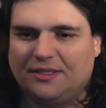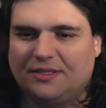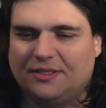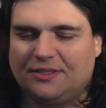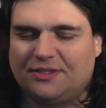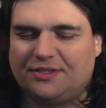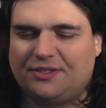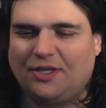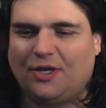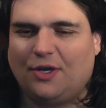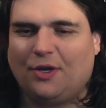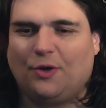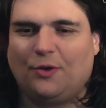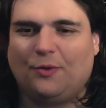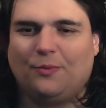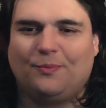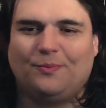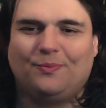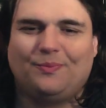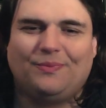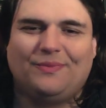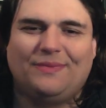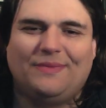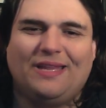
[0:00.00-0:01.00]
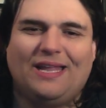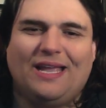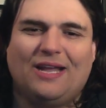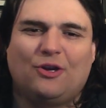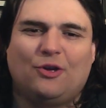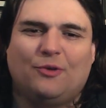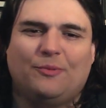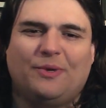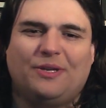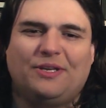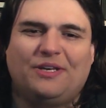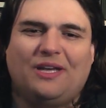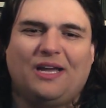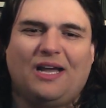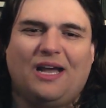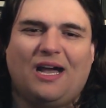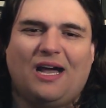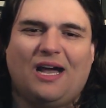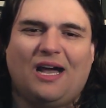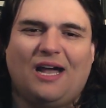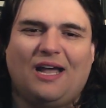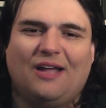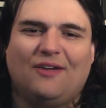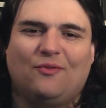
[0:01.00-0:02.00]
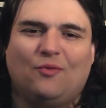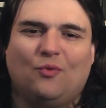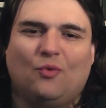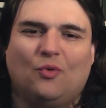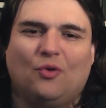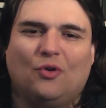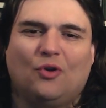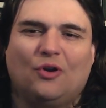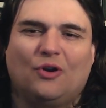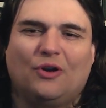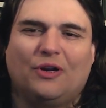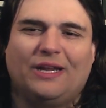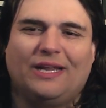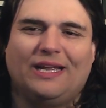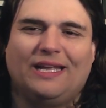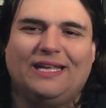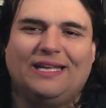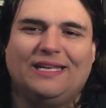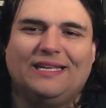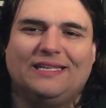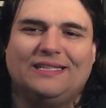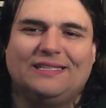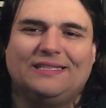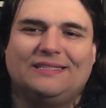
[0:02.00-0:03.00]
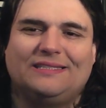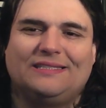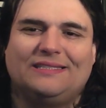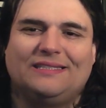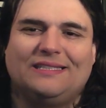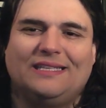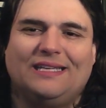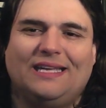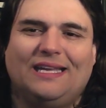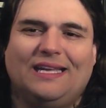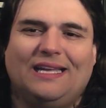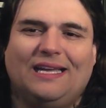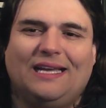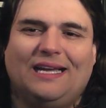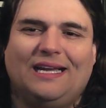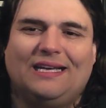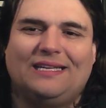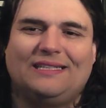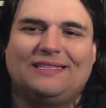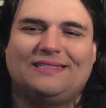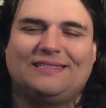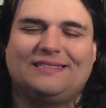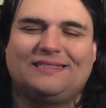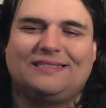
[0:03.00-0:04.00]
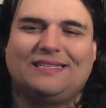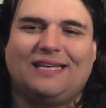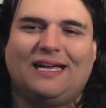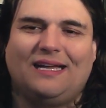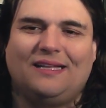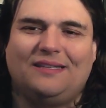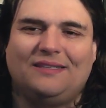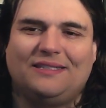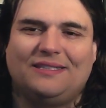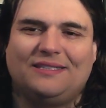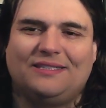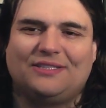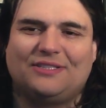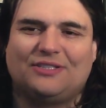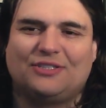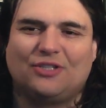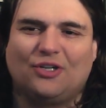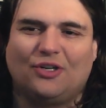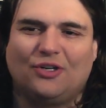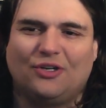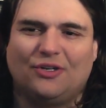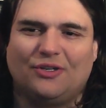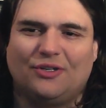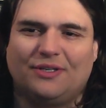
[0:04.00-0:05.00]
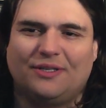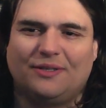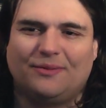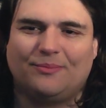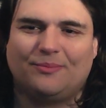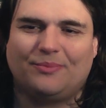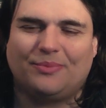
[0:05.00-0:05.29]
So, Necromunda Hive War is a solid start,